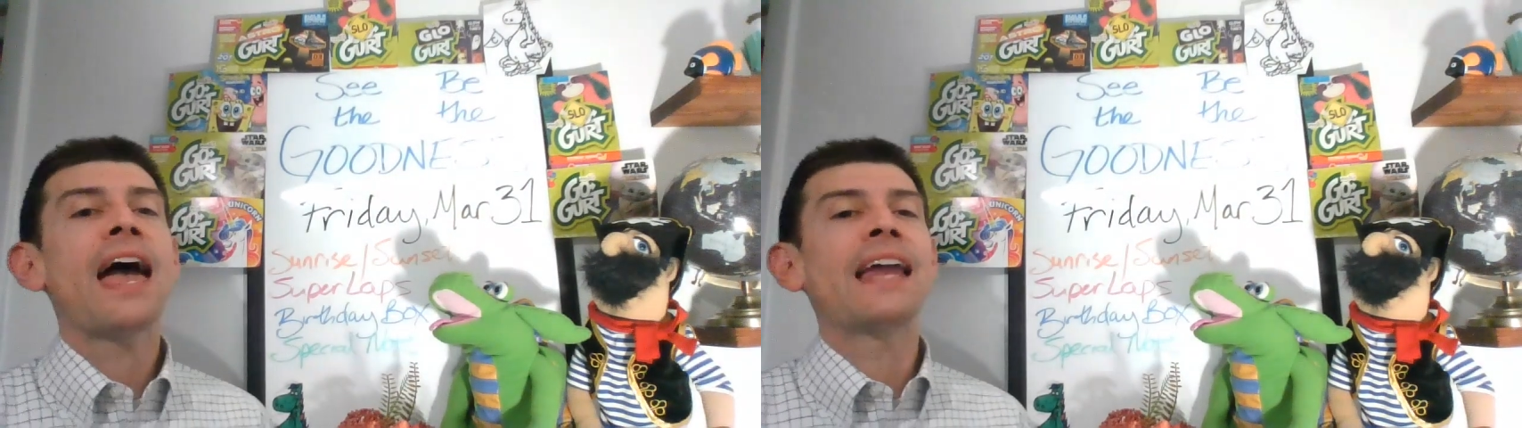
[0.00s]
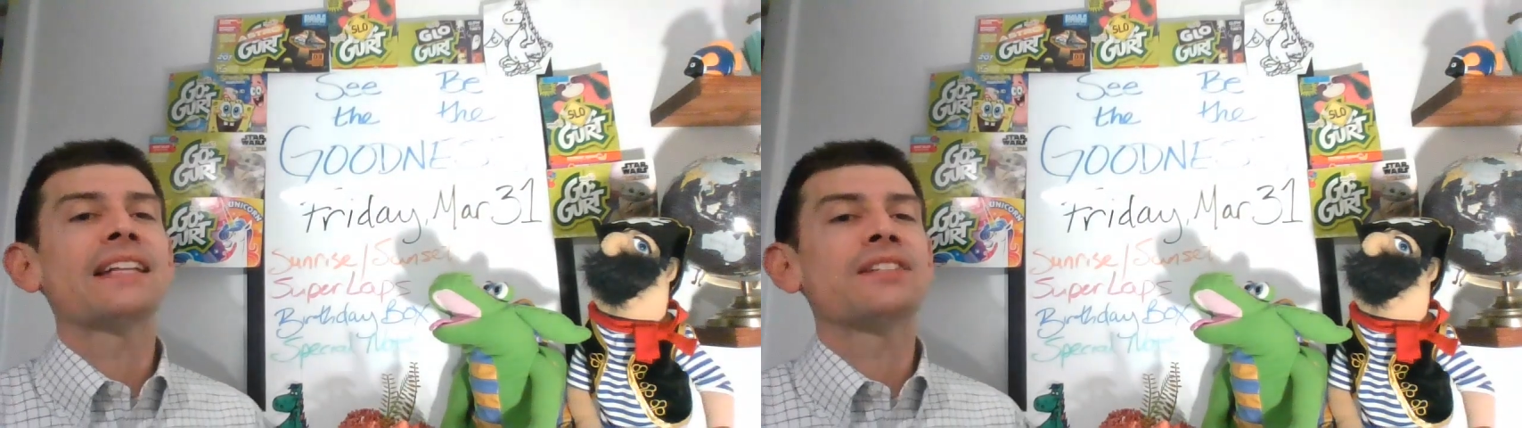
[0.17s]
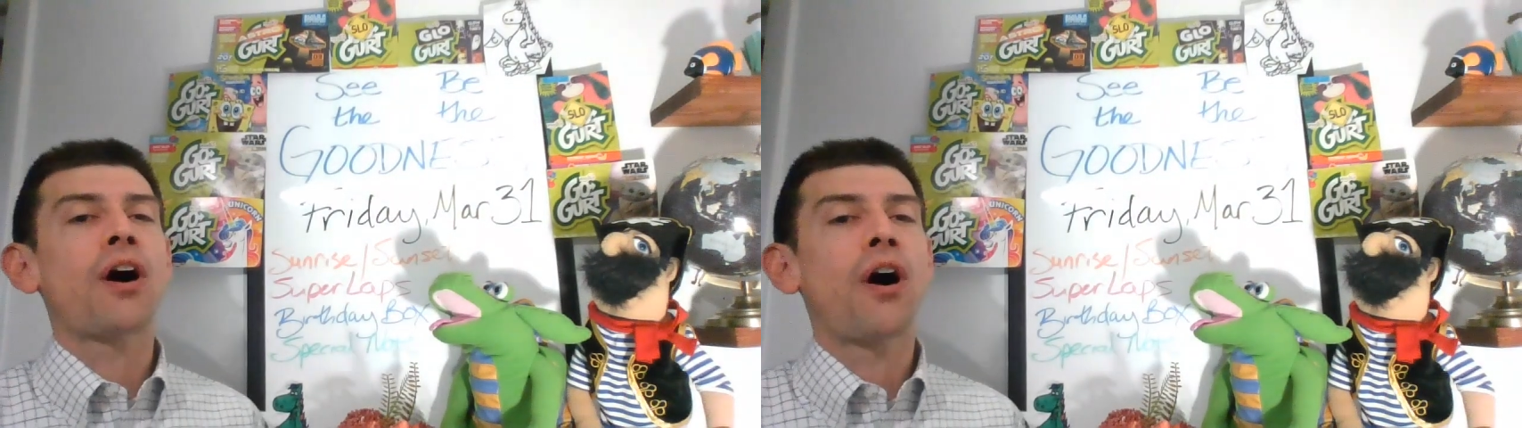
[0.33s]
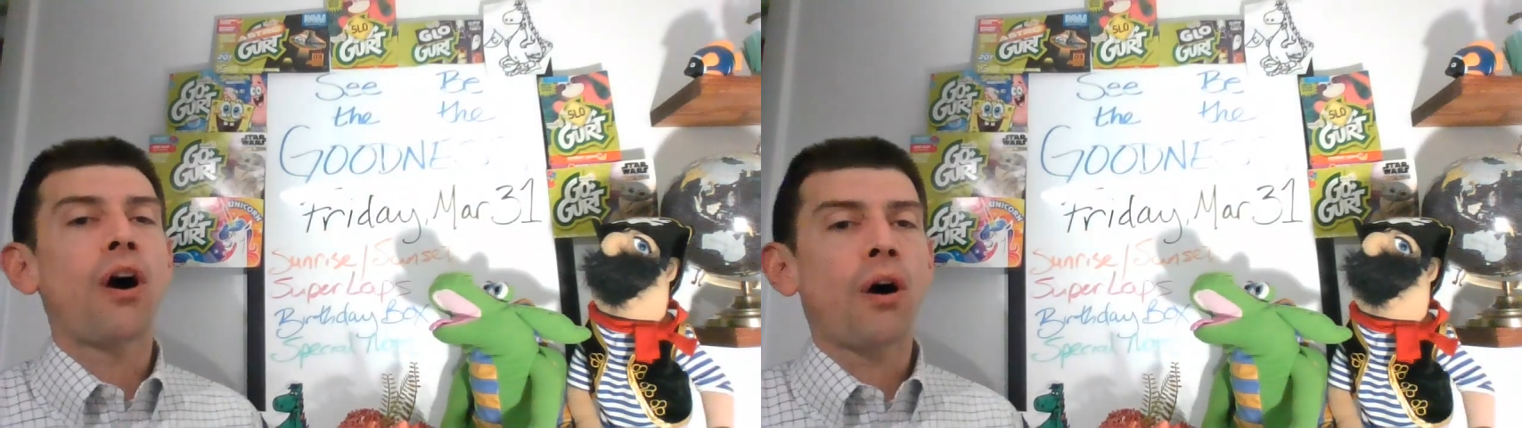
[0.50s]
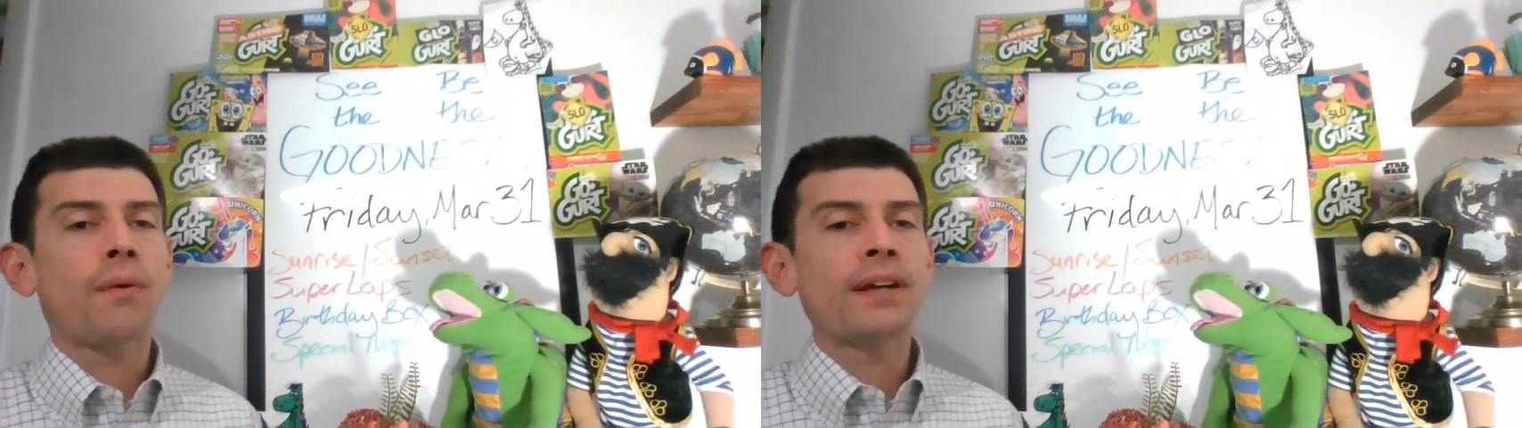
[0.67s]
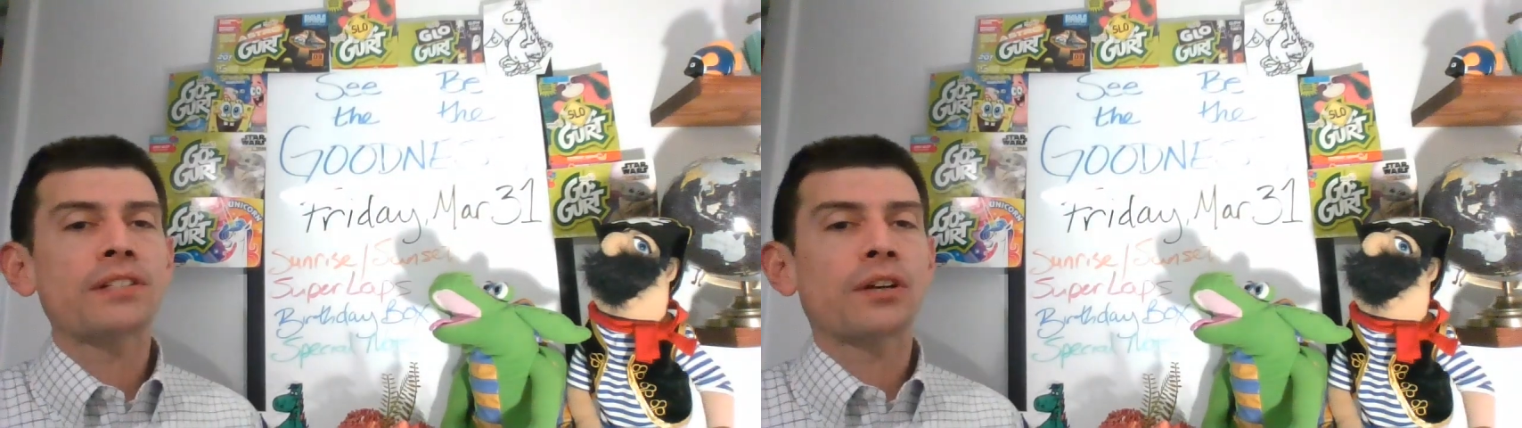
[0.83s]
and it's
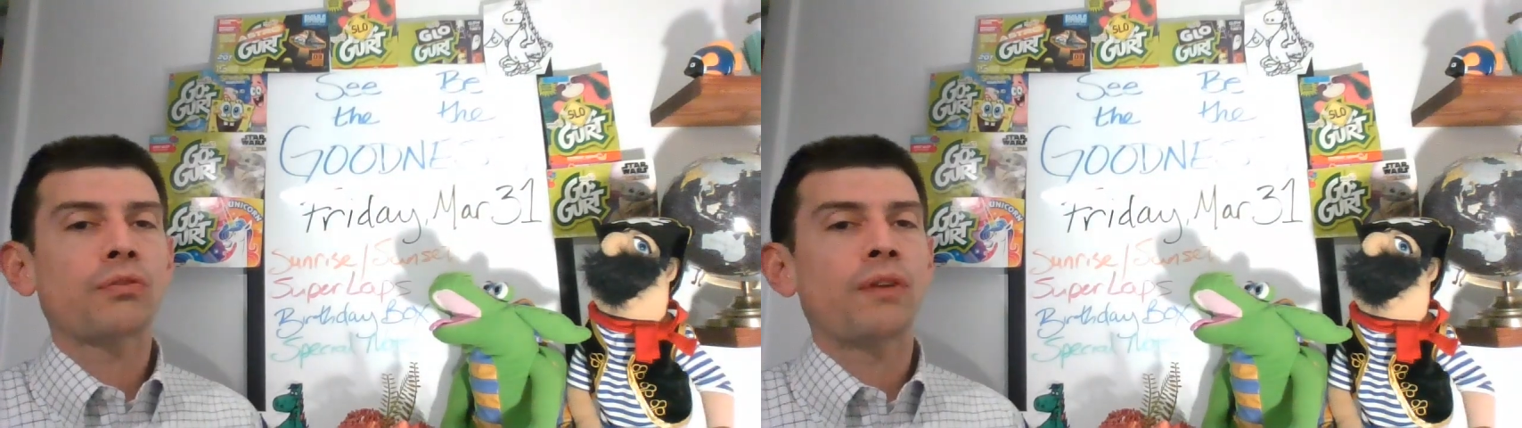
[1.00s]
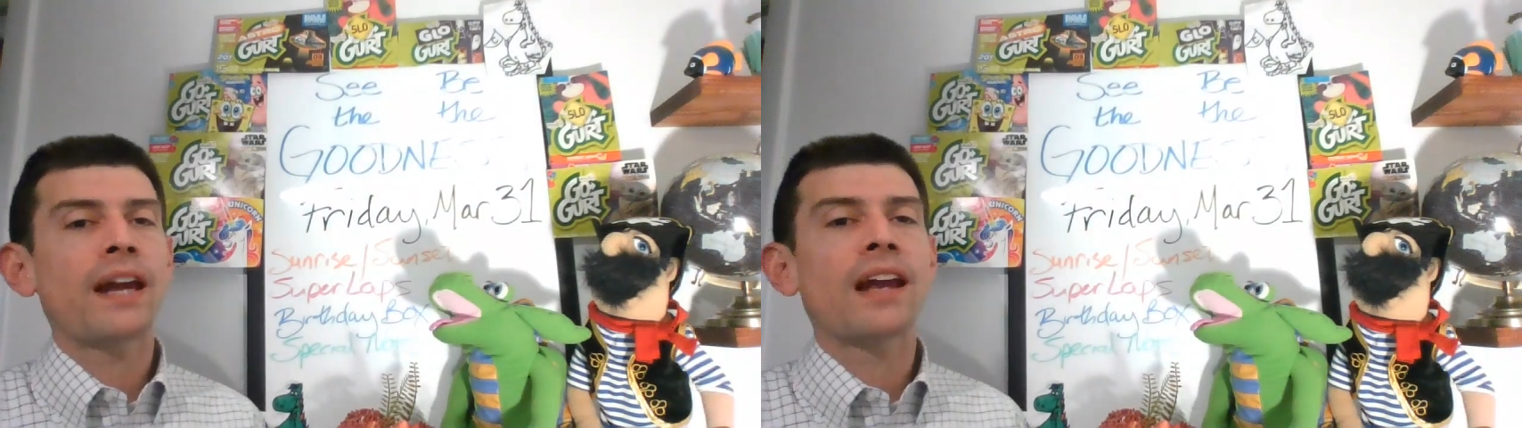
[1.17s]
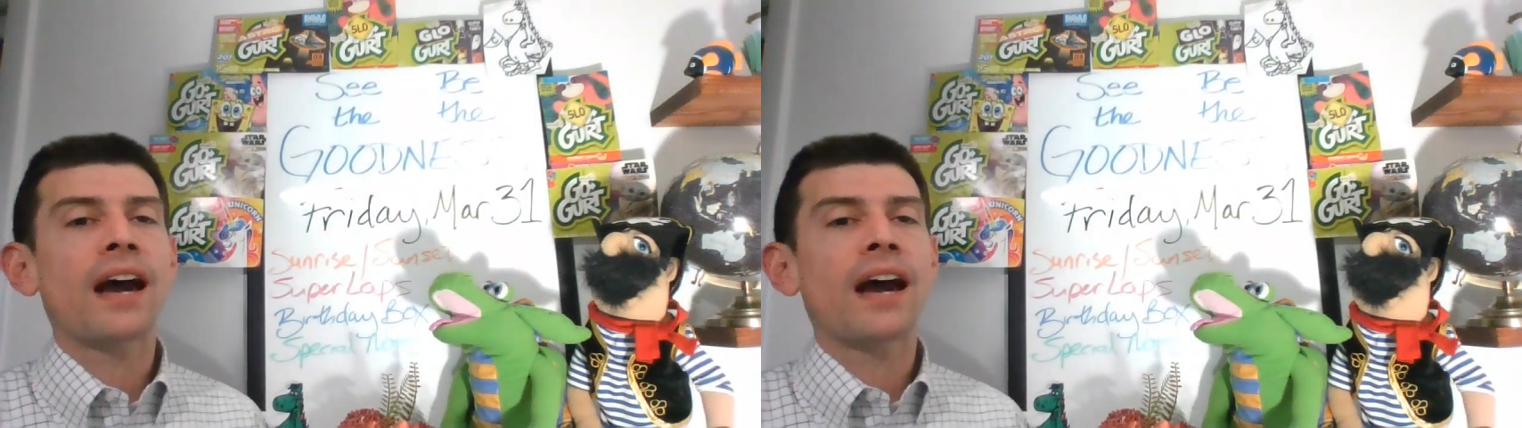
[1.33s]
always a great